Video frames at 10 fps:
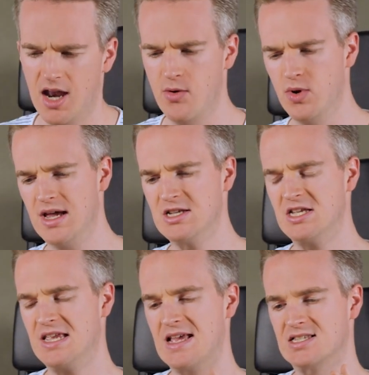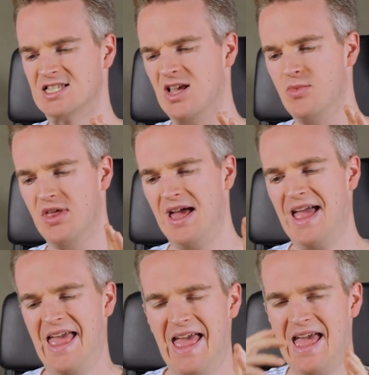And I want to actually get some of the
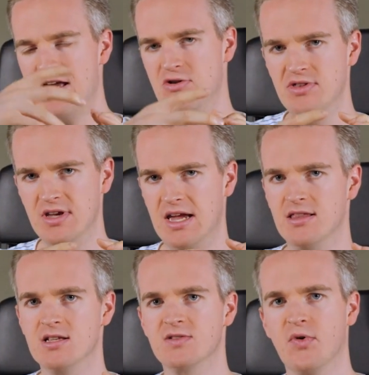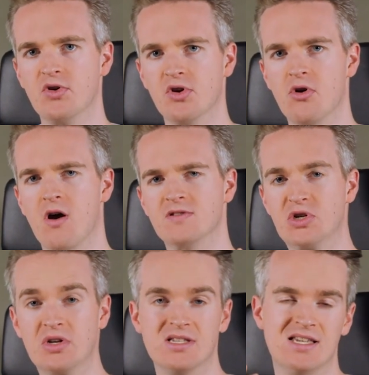hair in, the, in this photograph,
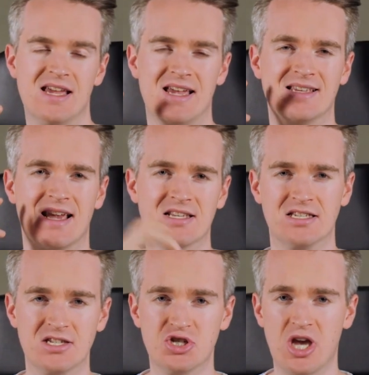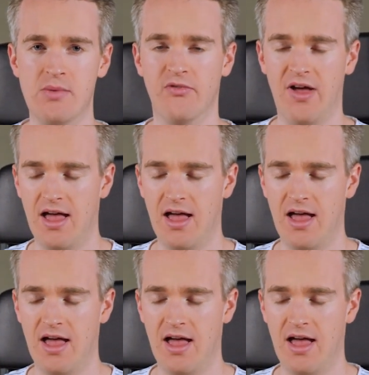so you can see it is actually the shape of